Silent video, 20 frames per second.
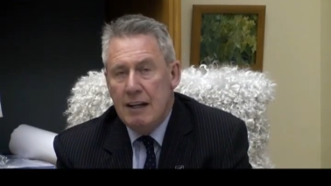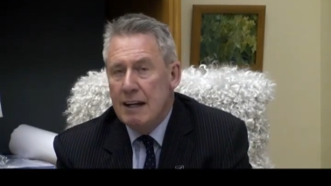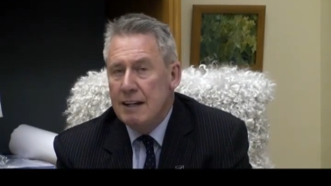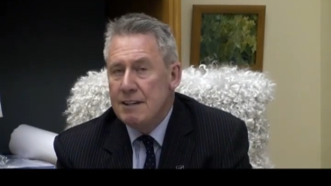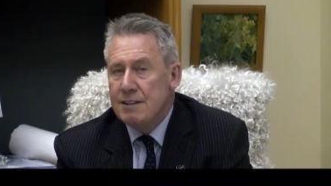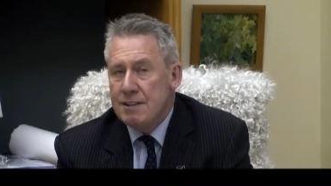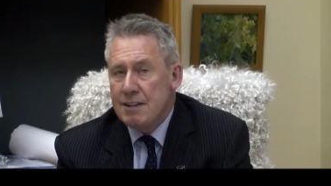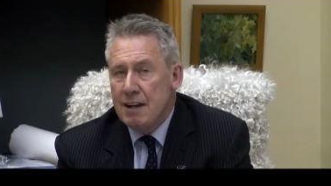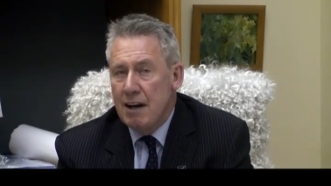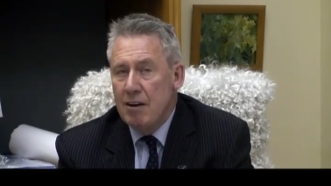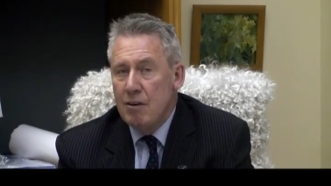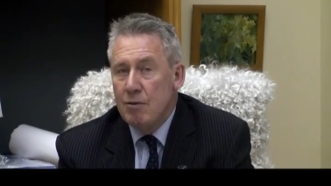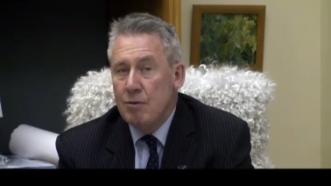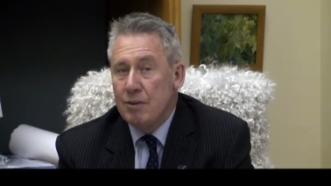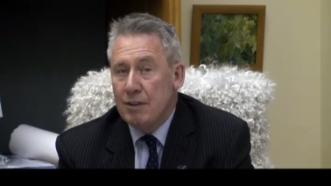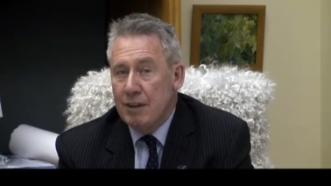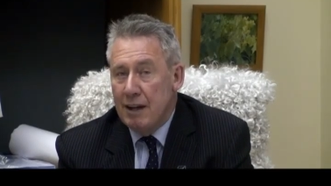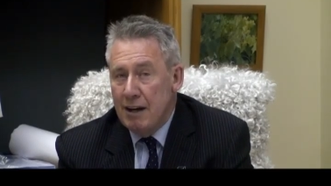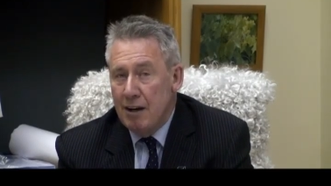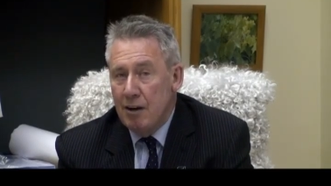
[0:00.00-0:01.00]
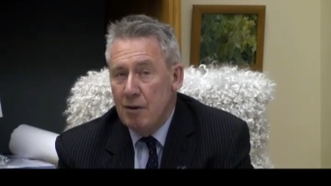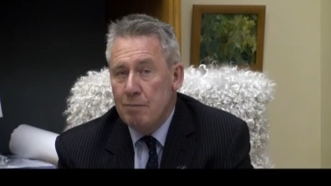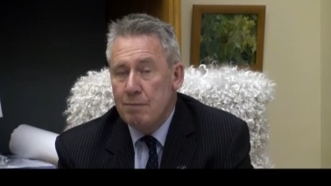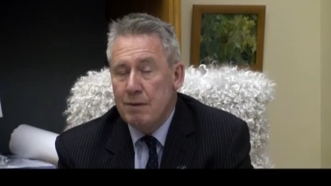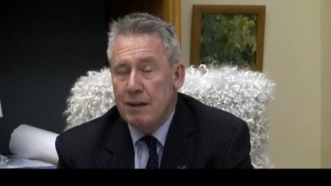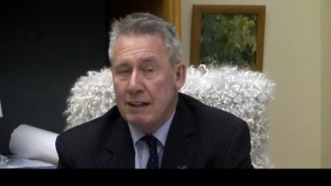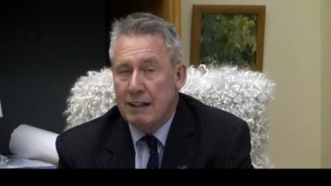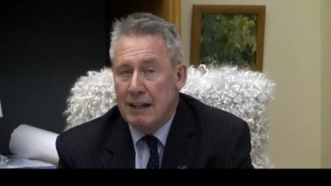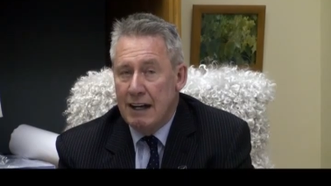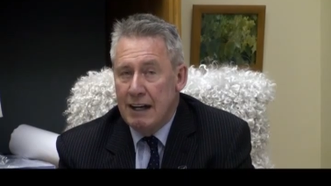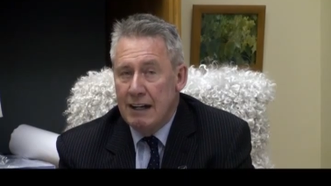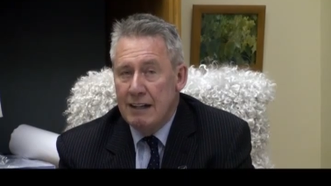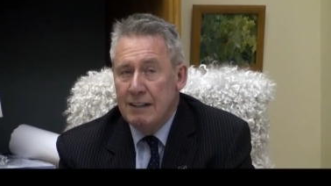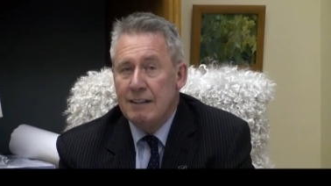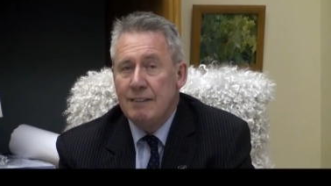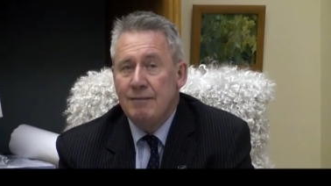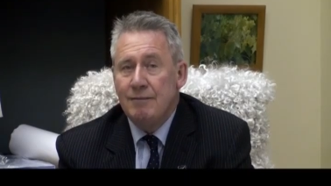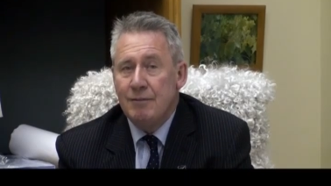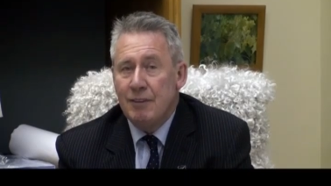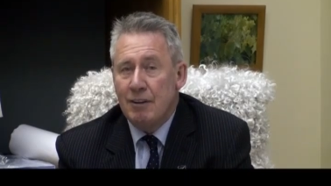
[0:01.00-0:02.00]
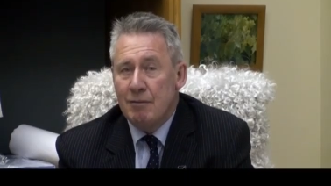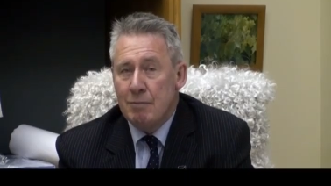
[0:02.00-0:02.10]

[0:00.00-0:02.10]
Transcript: And so, with the help, again,